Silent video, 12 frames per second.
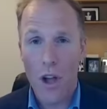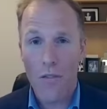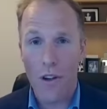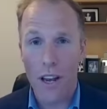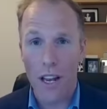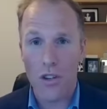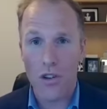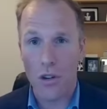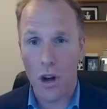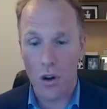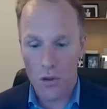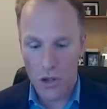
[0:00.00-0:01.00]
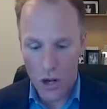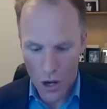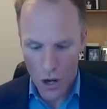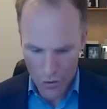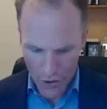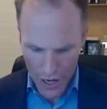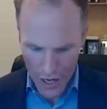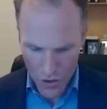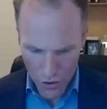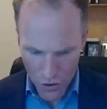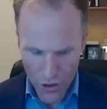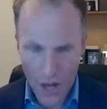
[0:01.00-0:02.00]
financial coach, financial
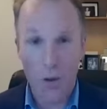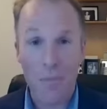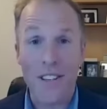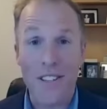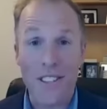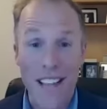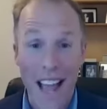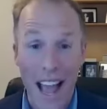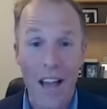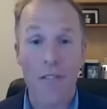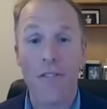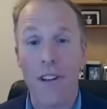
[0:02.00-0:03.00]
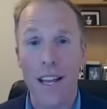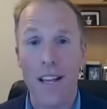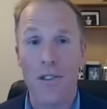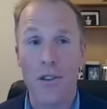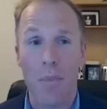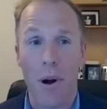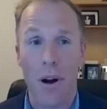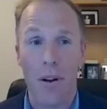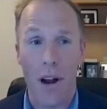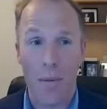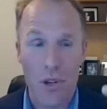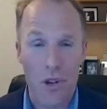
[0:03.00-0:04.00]
therapist, and financial partner.
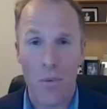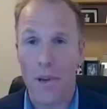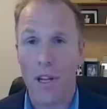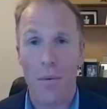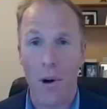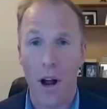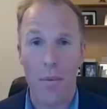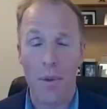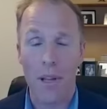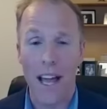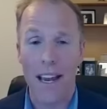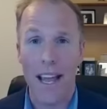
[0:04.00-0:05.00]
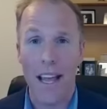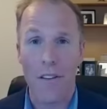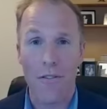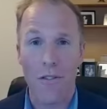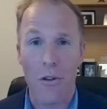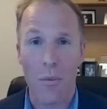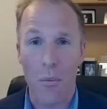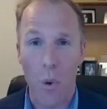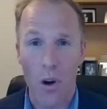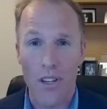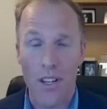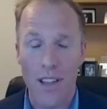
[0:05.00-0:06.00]
I'm sure we could probably add a handful more
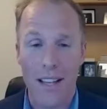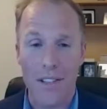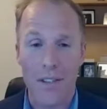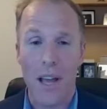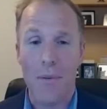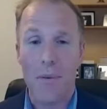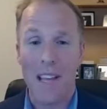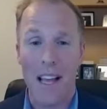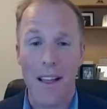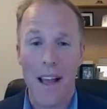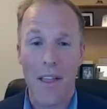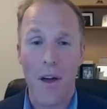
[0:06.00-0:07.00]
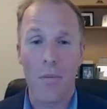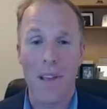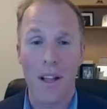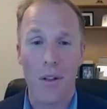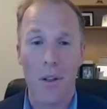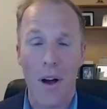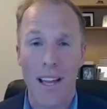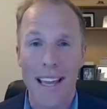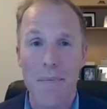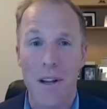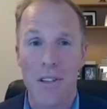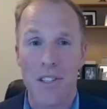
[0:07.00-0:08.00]
to that. So that would be a long
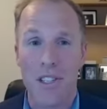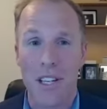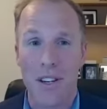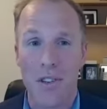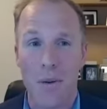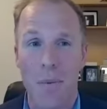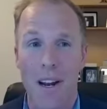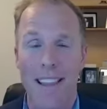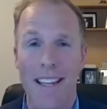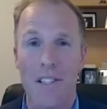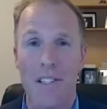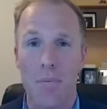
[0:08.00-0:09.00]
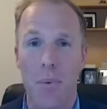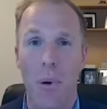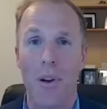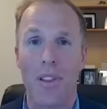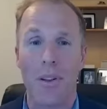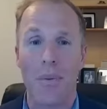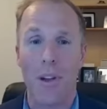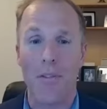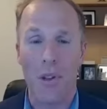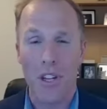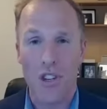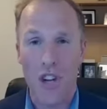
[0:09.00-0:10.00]
email signature, but I think it's important that we've
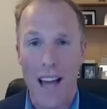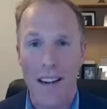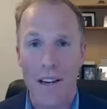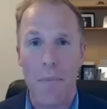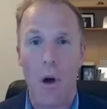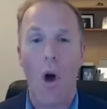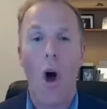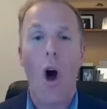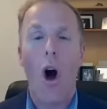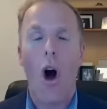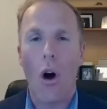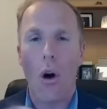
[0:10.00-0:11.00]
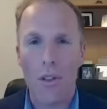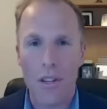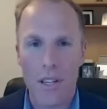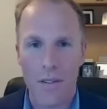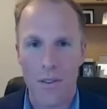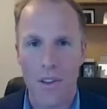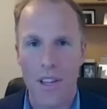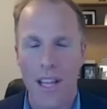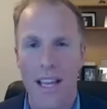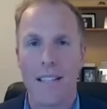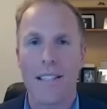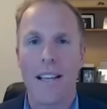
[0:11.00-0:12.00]
really chatted about all the different
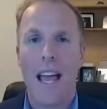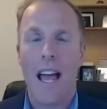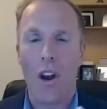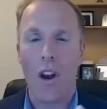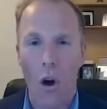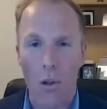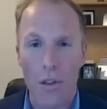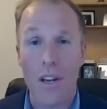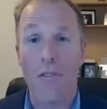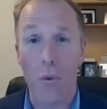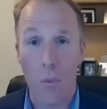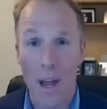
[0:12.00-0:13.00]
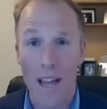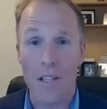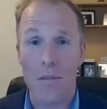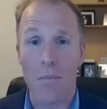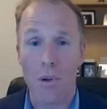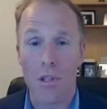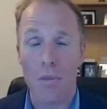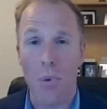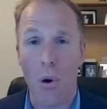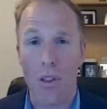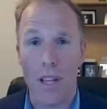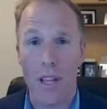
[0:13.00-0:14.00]
things and all the different ways, most
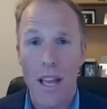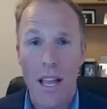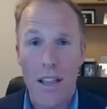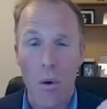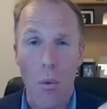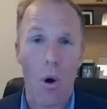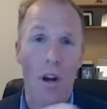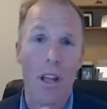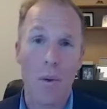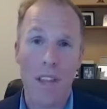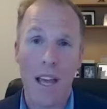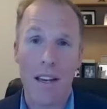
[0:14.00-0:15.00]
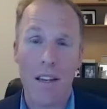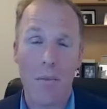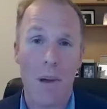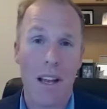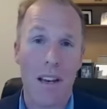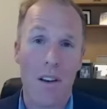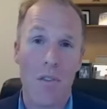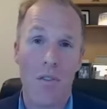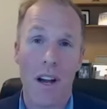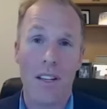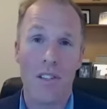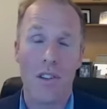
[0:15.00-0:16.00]
importantly, that working with that independent
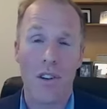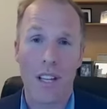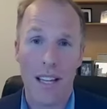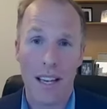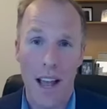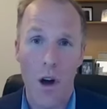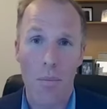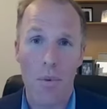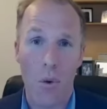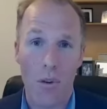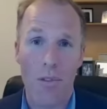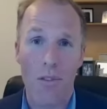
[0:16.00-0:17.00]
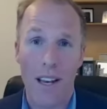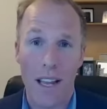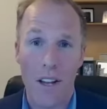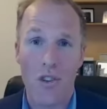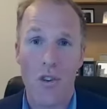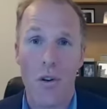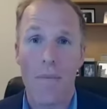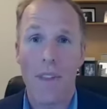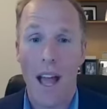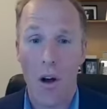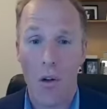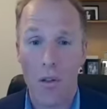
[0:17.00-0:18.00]
advisor can help your financial
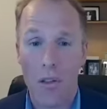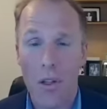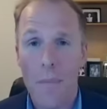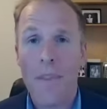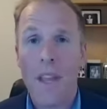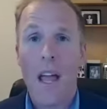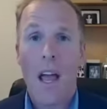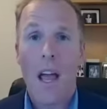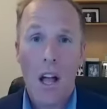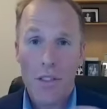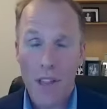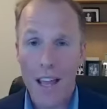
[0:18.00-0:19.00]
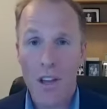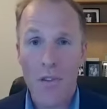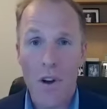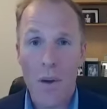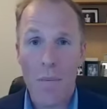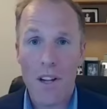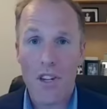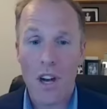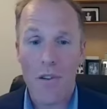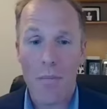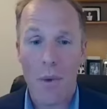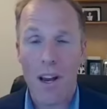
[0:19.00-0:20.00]
health. Thank you very much,
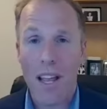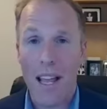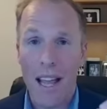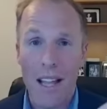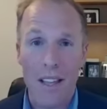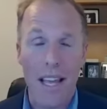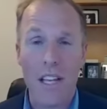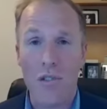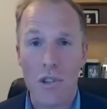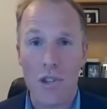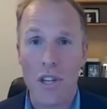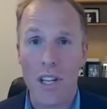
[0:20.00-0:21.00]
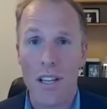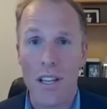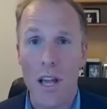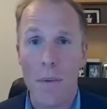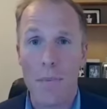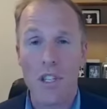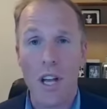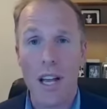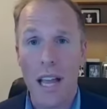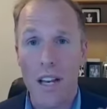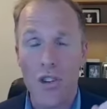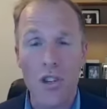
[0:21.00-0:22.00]
everybody. Again, thanks for tuning into The Upside.
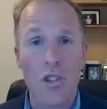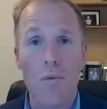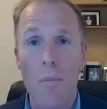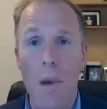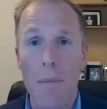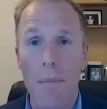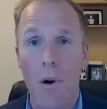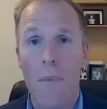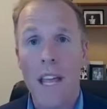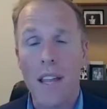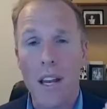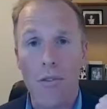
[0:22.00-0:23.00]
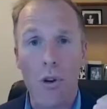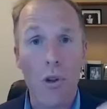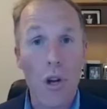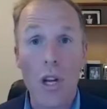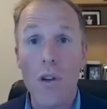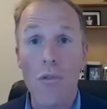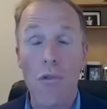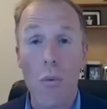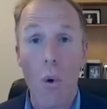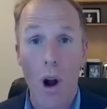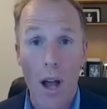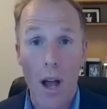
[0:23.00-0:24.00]
And just remember that if you're looking for
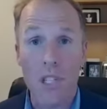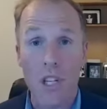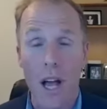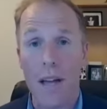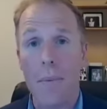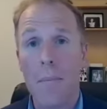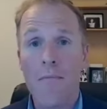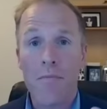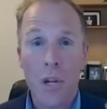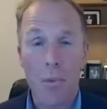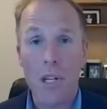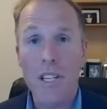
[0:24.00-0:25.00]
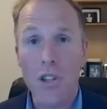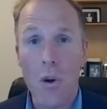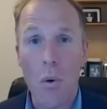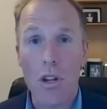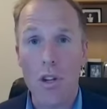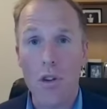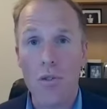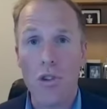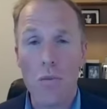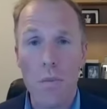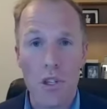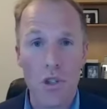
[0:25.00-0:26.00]
more upside, please go on
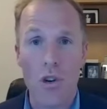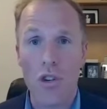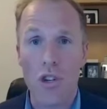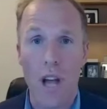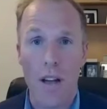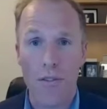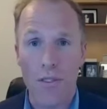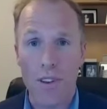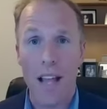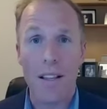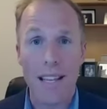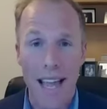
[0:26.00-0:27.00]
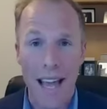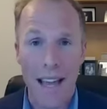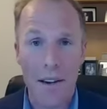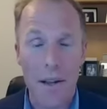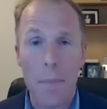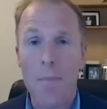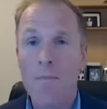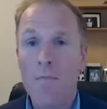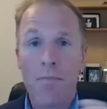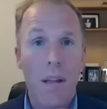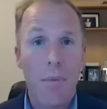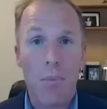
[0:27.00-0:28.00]
YouTube, search Fidelity Canada.
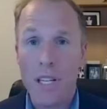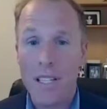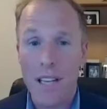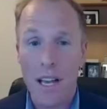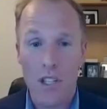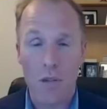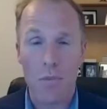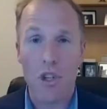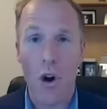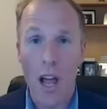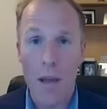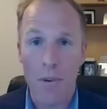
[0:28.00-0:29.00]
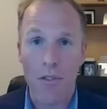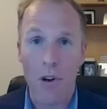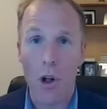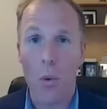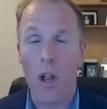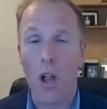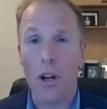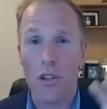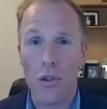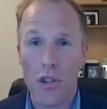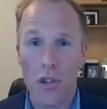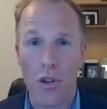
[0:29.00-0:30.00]
Please subscribe and follow along to
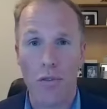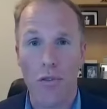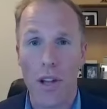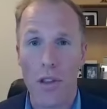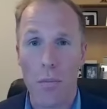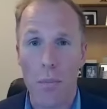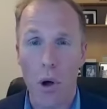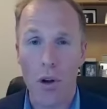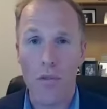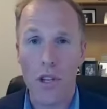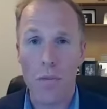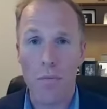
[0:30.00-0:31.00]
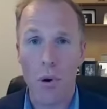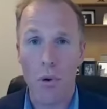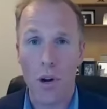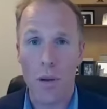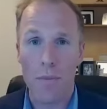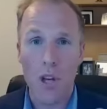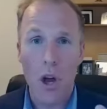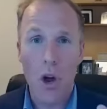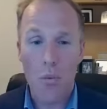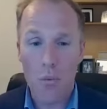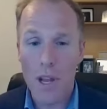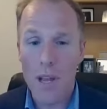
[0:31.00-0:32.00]
us. You can find the bulk of these programs
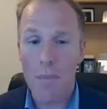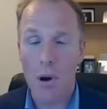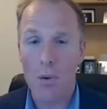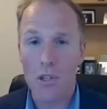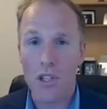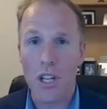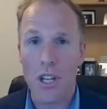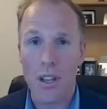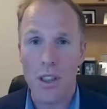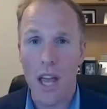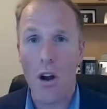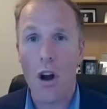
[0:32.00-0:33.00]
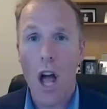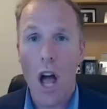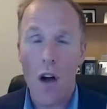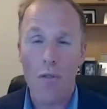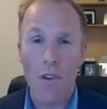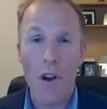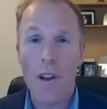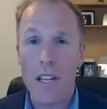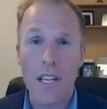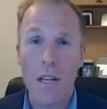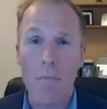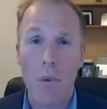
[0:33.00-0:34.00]
reposted there. A very
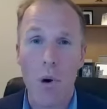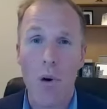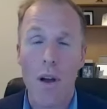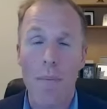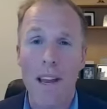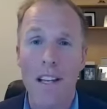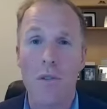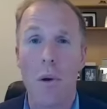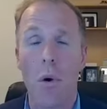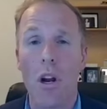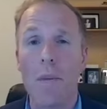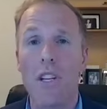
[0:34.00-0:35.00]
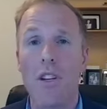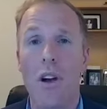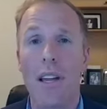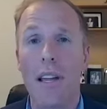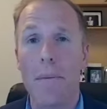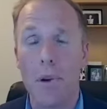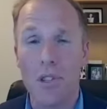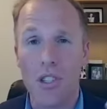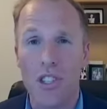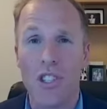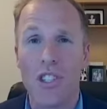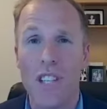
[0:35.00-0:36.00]
exciting program next week. We're going to be talking about
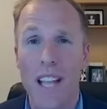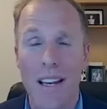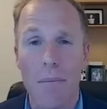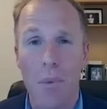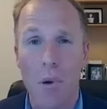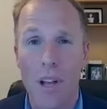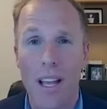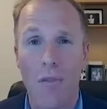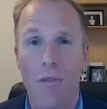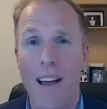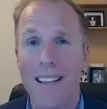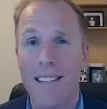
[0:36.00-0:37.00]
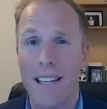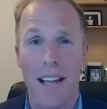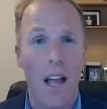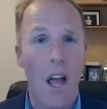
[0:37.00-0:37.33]
sustainable investing.